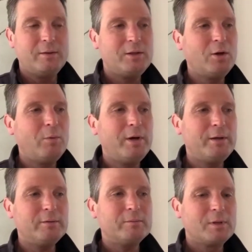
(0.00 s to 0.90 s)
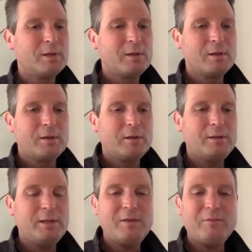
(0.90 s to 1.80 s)
you know what,
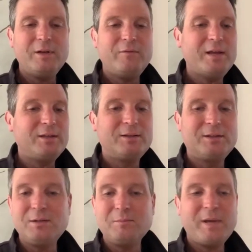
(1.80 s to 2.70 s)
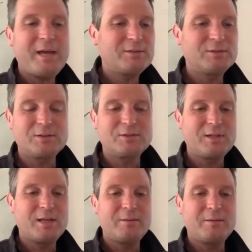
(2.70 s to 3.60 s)
even if I didn't pass this
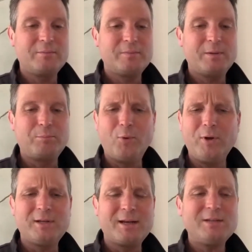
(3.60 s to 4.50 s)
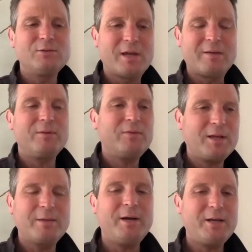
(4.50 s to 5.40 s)
exam, boy, did I do
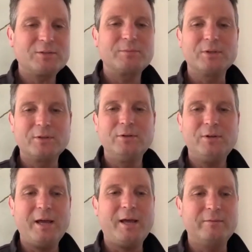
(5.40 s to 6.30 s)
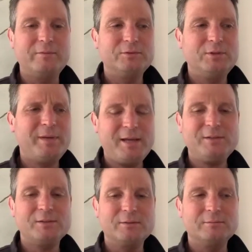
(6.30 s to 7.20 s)
everything I possibly could have to
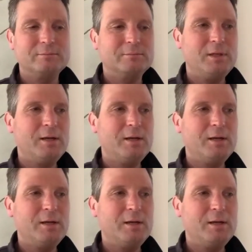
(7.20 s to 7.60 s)
pass it, you know?